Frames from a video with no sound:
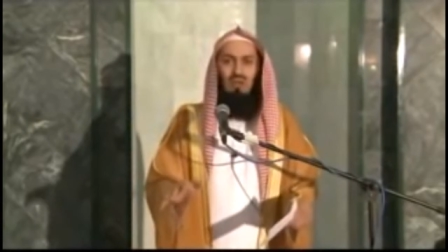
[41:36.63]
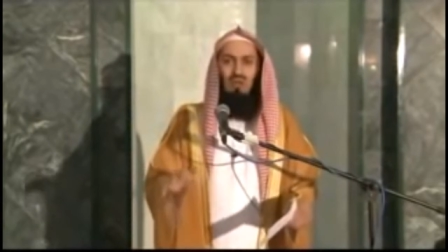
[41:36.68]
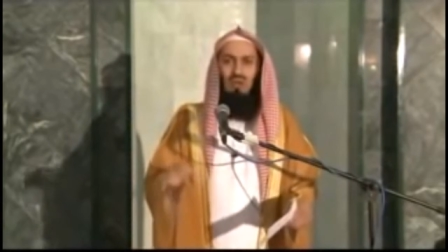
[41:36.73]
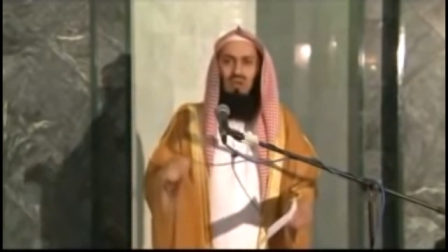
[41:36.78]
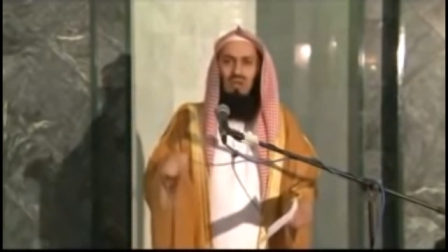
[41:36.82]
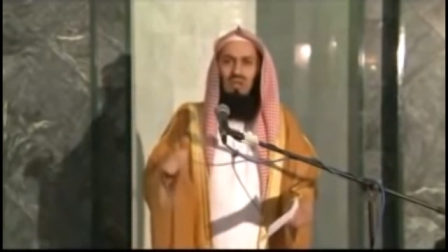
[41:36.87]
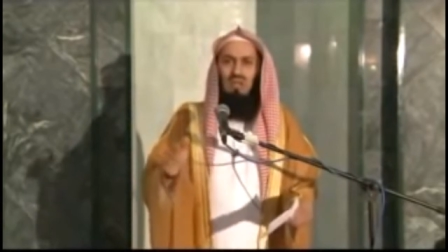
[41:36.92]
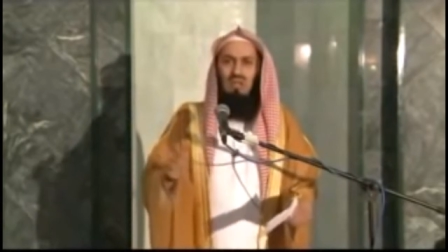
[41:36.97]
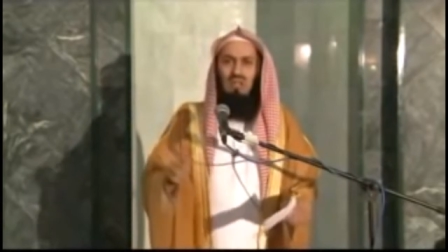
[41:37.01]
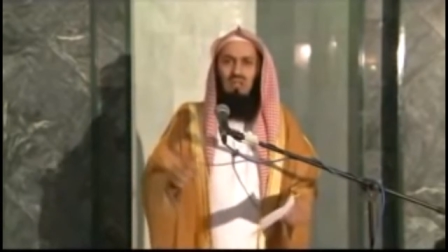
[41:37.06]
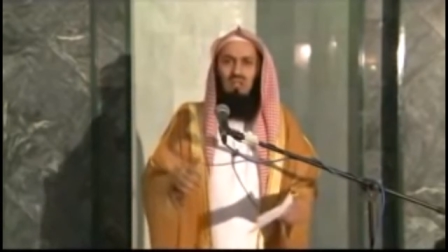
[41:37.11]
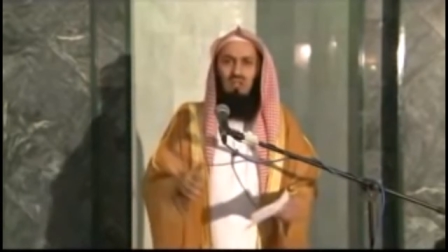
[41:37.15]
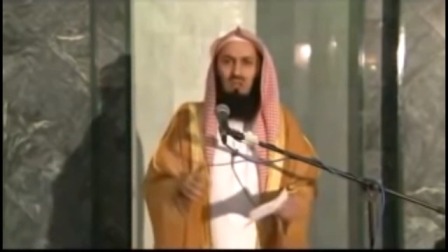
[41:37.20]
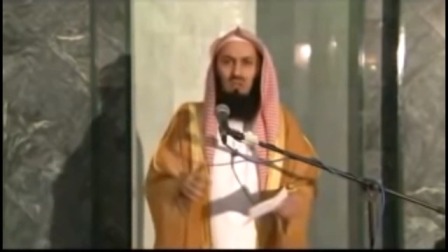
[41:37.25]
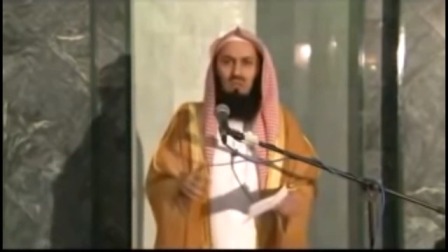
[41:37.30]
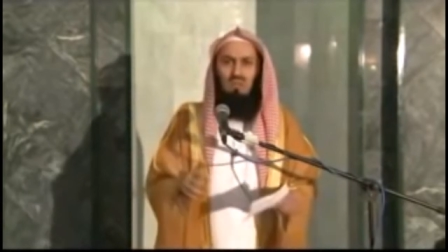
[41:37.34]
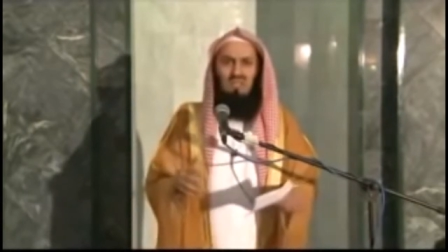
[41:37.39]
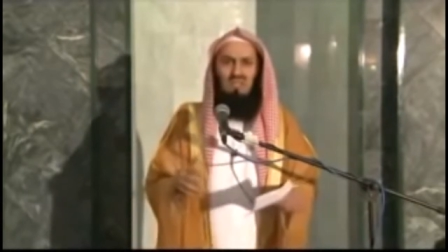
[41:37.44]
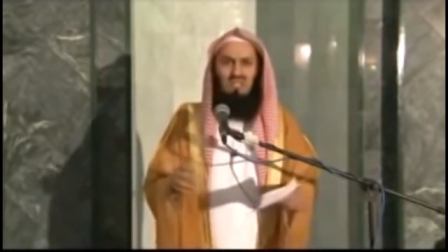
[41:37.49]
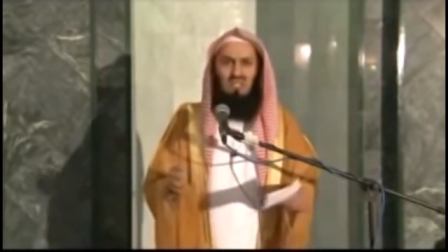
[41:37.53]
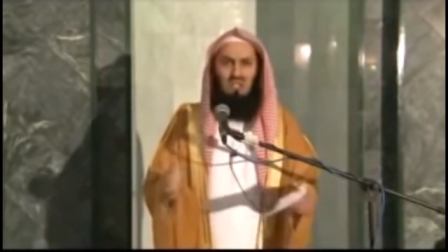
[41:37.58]
So the
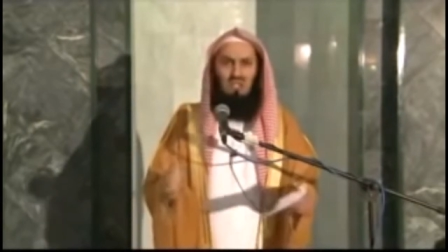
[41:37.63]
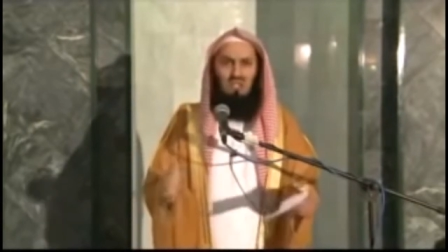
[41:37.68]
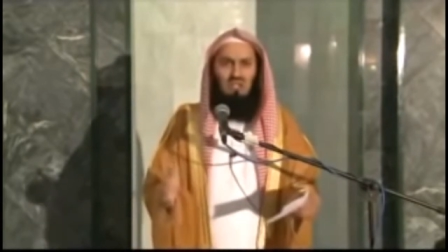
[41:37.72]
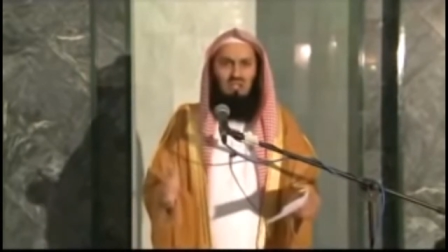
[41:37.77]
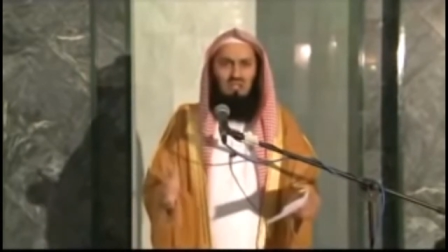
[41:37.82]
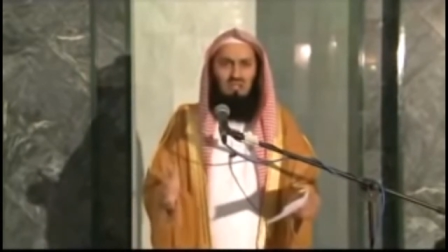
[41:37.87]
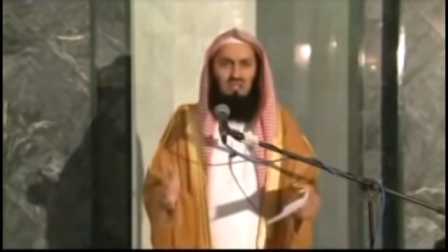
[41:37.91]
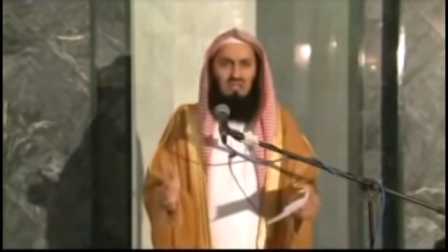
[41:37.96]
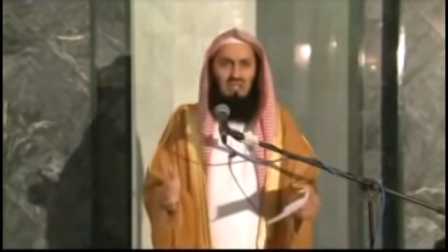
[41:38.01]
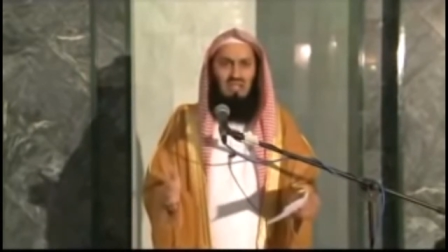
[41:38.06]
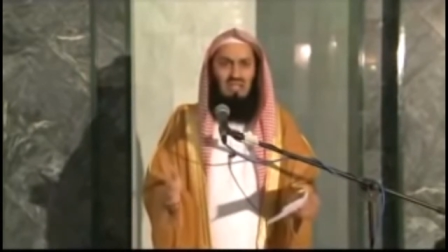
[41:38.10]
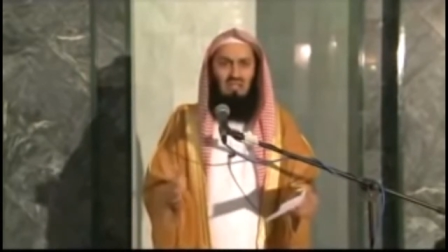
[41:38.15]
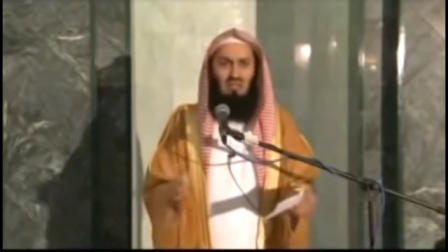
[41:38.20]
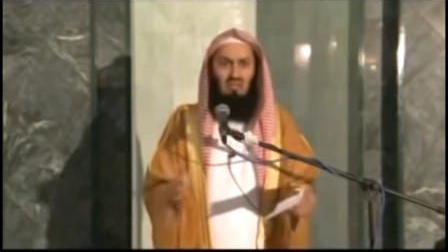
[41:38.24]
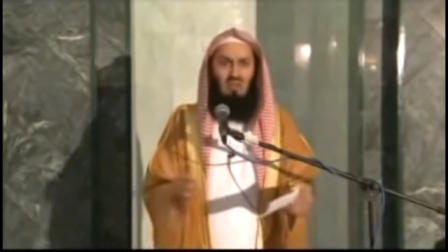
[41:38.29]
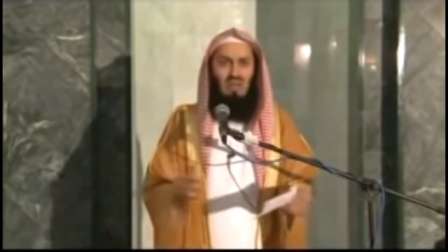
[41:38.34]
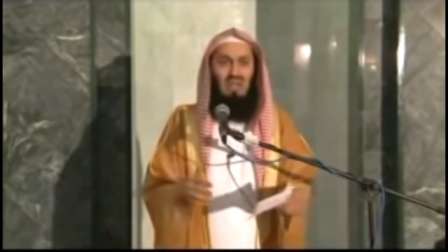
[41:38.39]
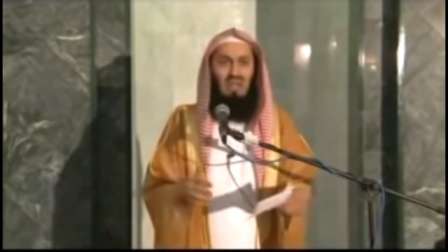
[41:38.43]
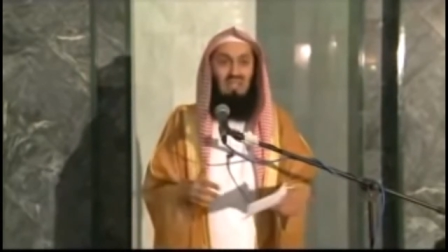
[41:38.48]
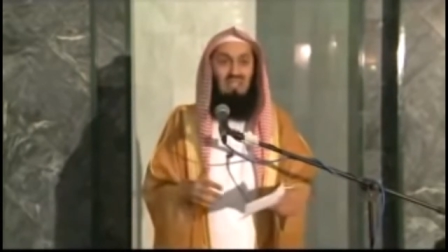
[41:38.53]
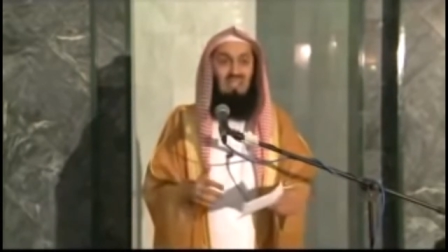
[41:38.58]
superstitions, as
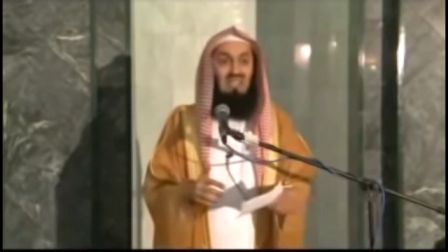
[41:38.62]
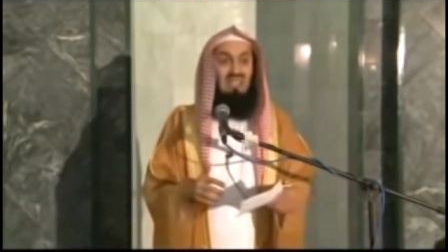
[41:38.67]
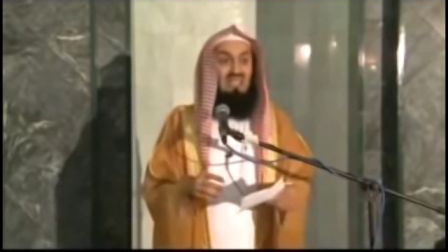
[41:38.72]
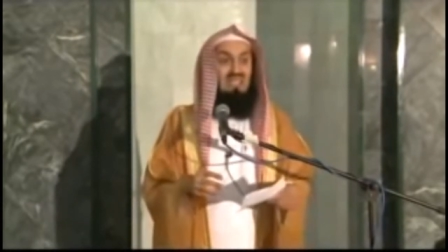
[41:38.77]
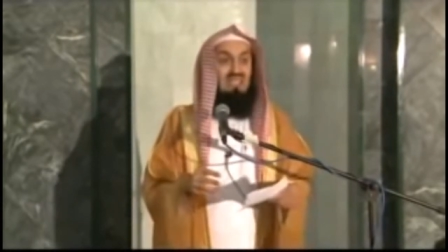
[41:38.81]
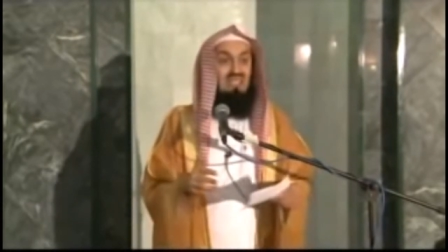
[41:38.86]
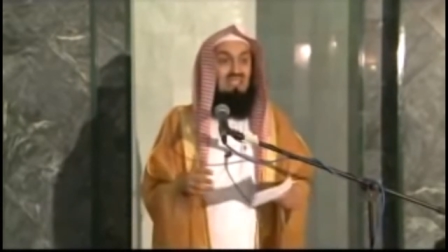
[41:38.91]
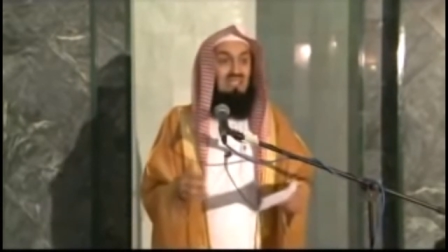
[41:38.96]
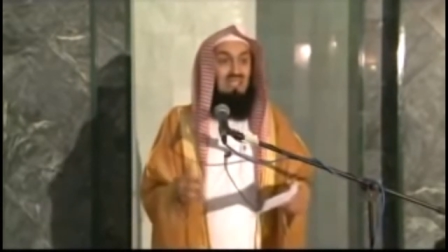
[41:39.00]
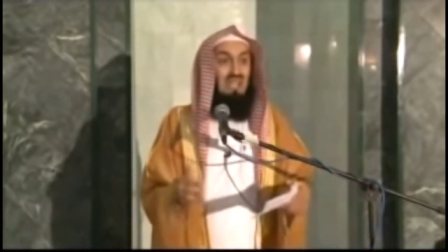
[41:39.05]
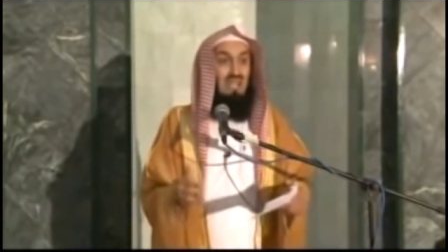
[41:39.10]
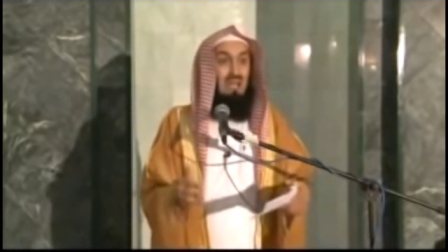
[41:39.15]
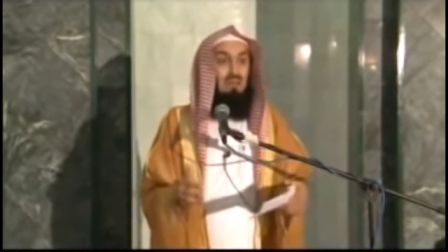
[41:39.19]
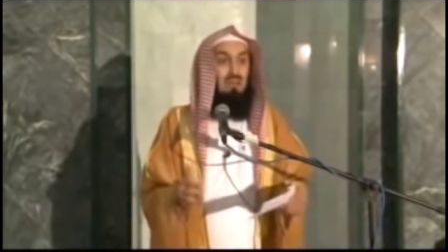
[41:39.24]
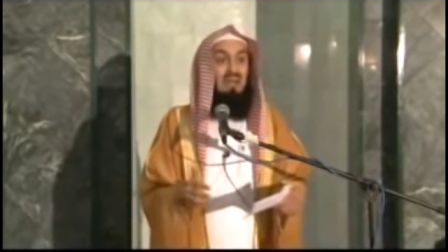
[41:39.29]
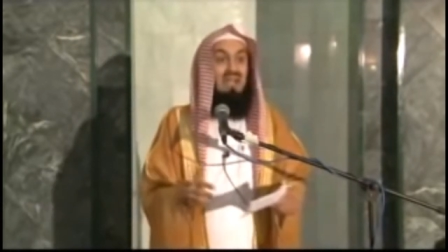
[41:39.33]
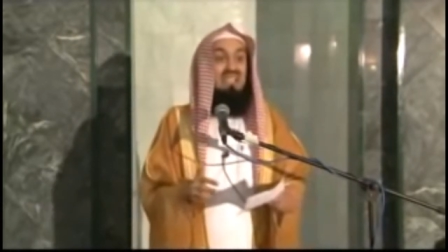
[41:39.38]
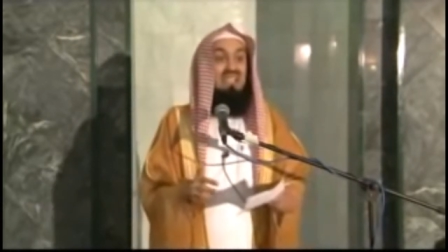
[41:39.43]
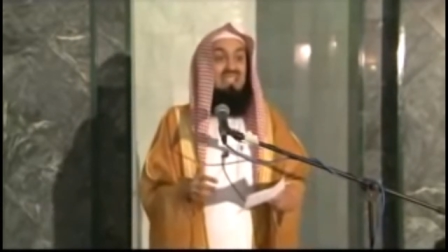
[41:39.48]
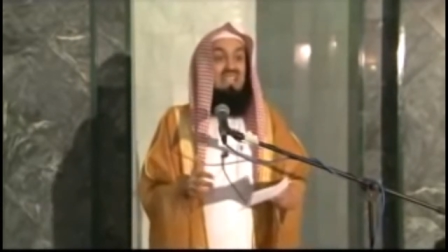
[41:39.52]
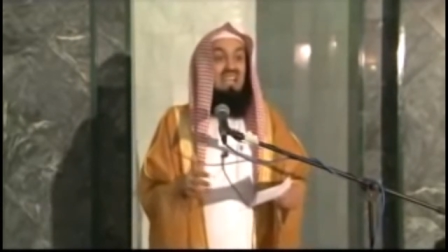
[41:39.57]
well as the
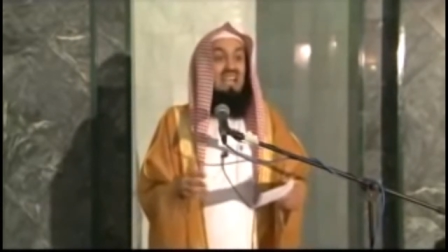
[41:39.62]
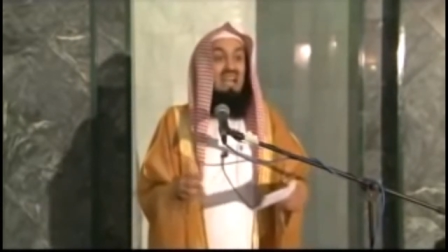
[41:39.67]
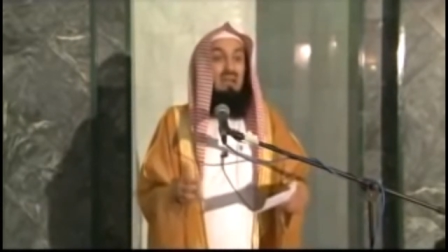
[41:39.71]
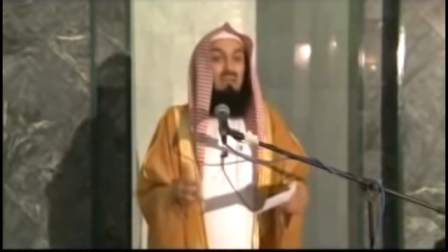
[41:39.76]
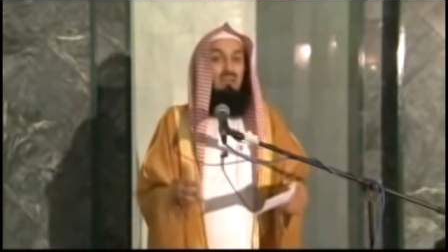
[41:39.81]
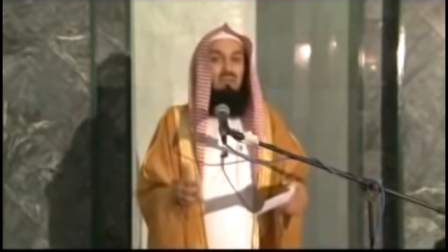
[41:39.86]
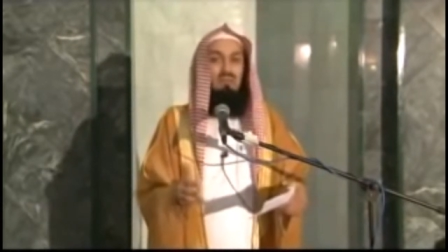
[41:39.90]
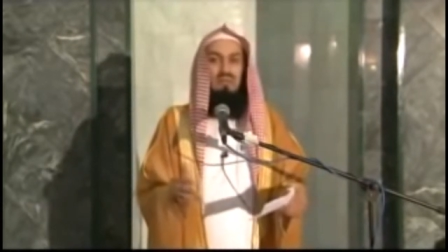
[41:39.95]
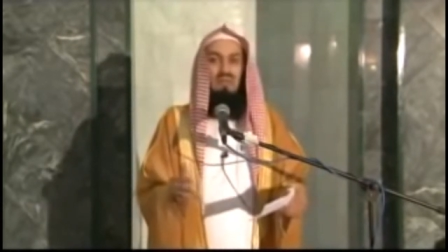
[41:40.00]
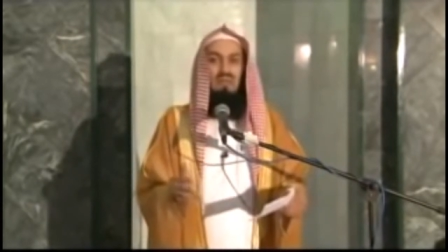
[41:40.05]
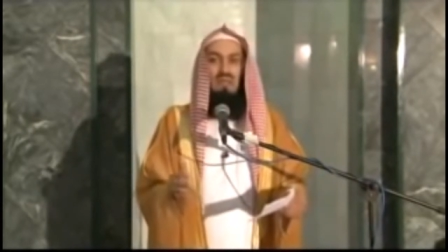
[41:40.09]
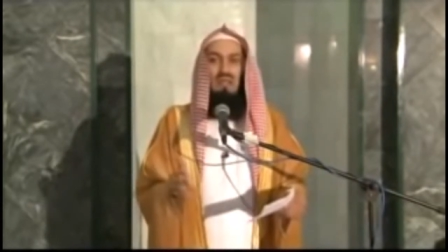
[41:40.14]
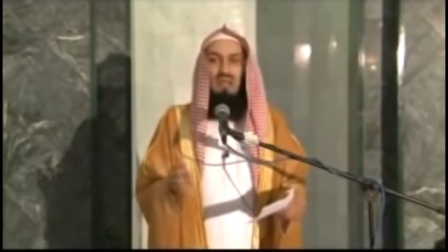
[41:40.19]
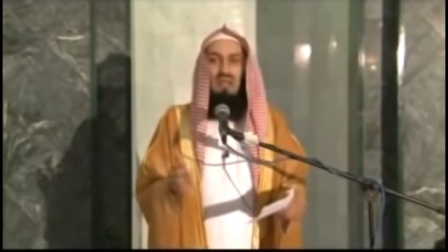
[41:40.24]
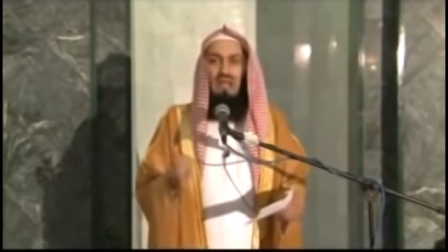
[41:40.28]
ansab, azlam,